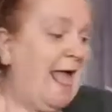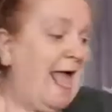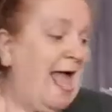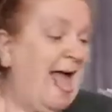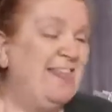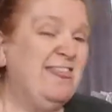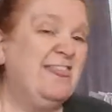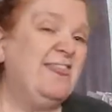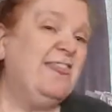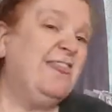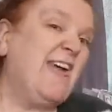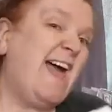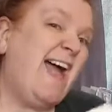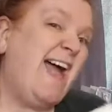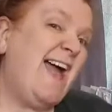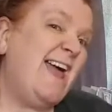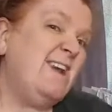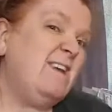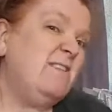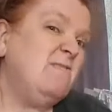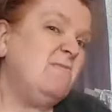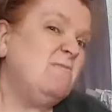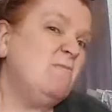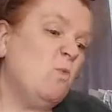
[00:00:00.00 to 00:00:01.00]
And
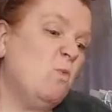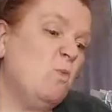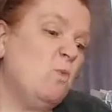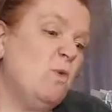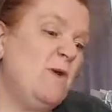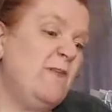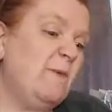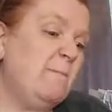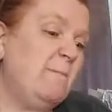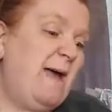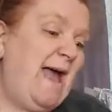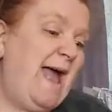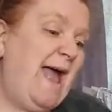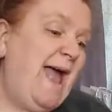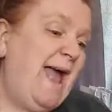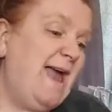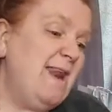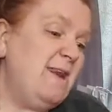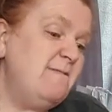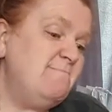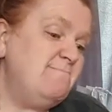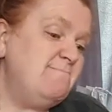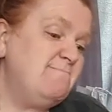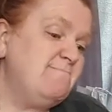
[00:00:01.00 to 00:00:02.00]
then with a
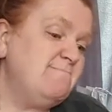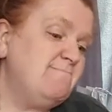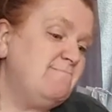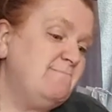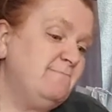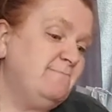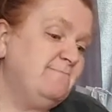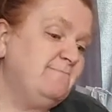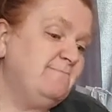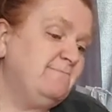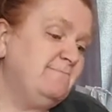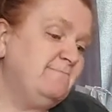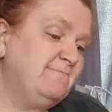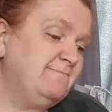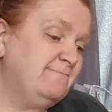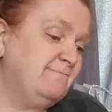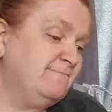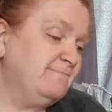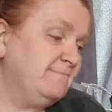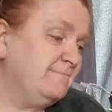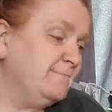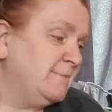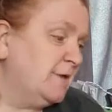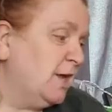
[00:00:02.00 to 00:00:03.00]
pen,
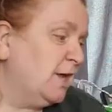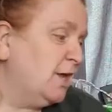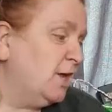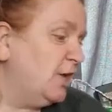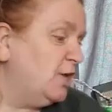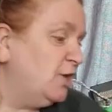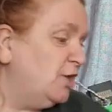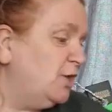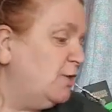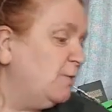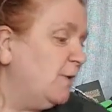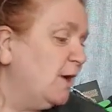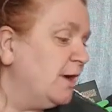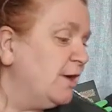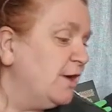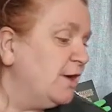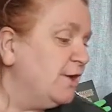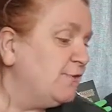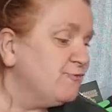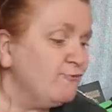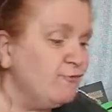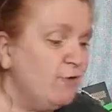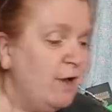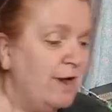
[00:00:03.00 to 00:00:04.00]
you are going
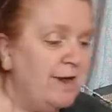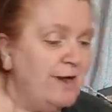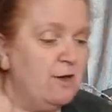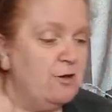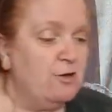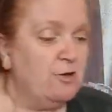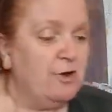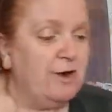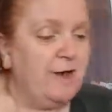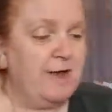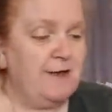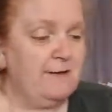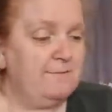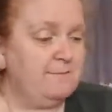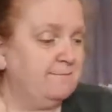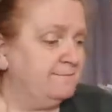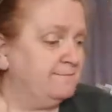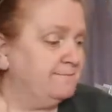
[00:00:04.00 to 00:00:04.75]
to write on it.